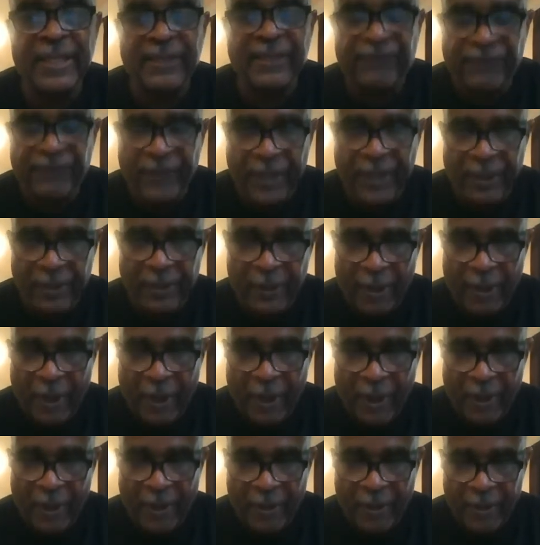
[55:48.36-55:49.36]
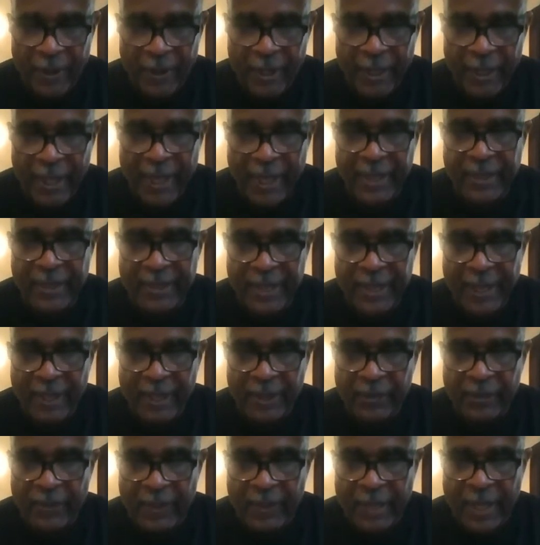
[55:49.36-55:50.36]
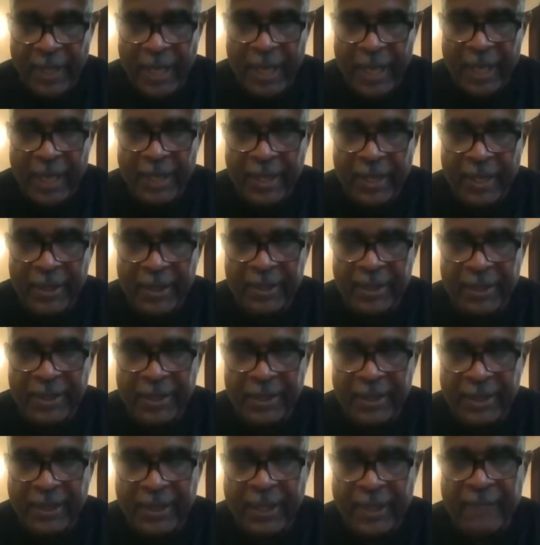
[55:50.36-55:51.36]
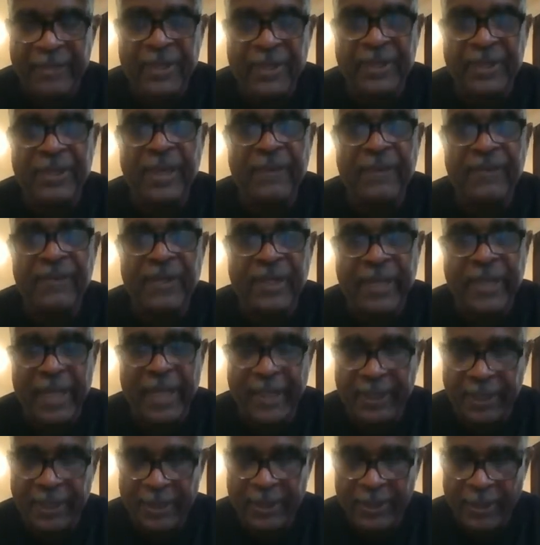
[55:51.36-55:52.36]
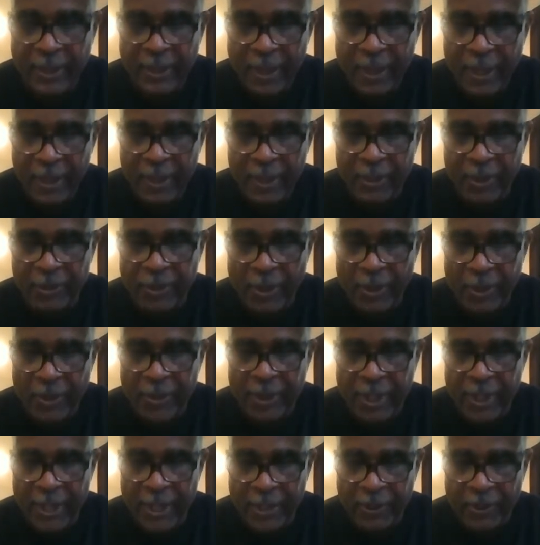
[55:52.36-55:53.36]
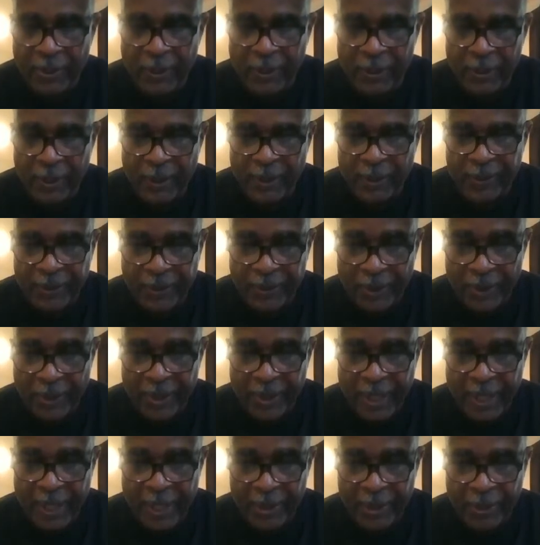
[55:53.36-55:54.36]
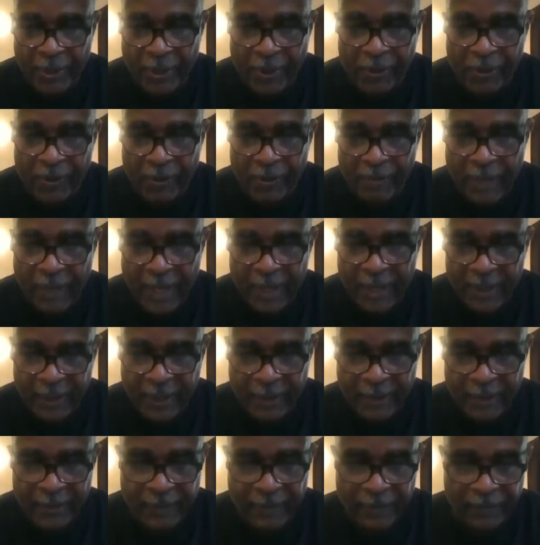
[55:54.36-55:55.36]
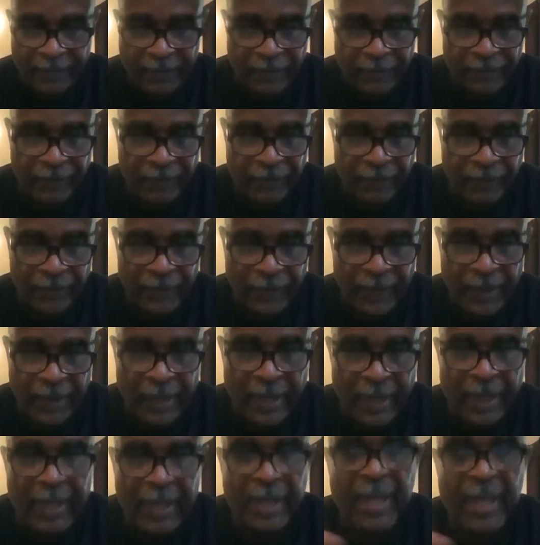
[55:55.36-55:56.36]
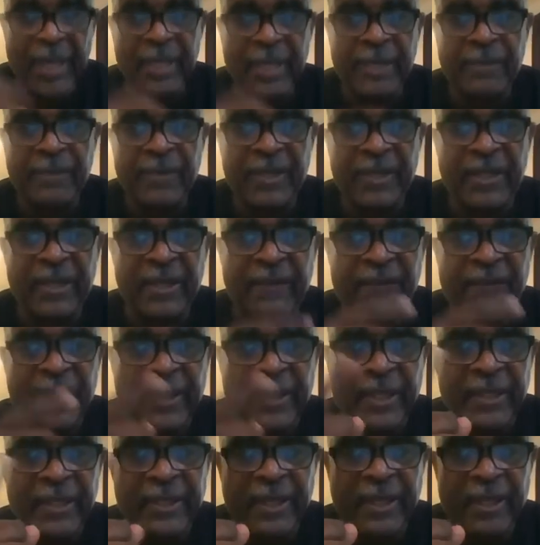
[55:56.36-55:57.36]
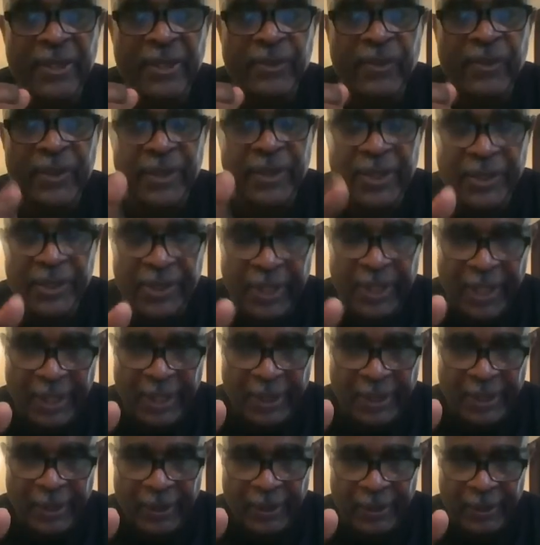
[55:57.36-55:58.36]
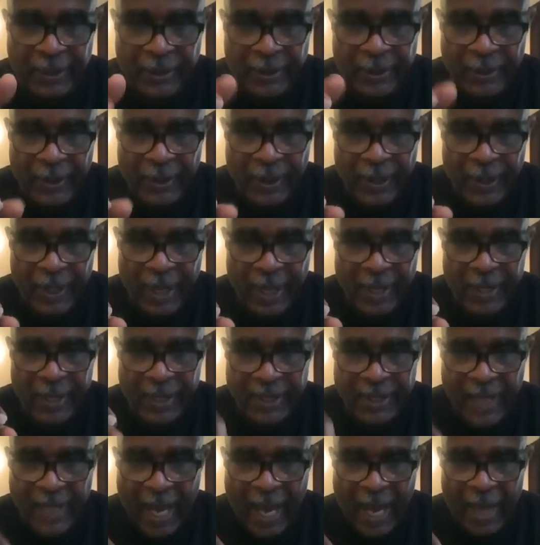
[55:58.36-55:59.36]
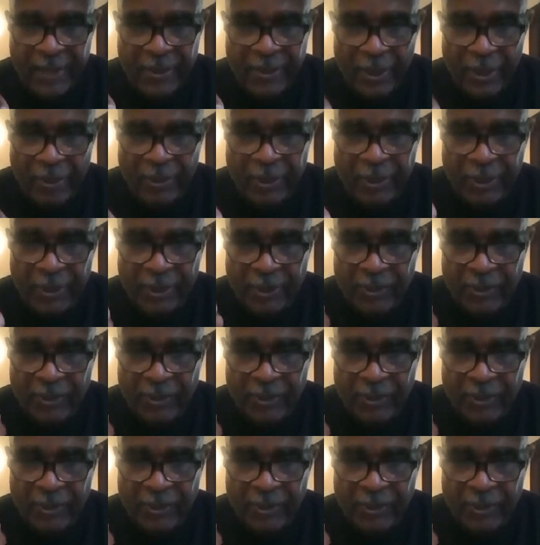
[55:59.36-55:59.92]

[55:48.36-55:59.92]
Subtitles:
feet long and deals with 877 cases concerning internal medicine. It specifically deals with diseases and the diagnosis and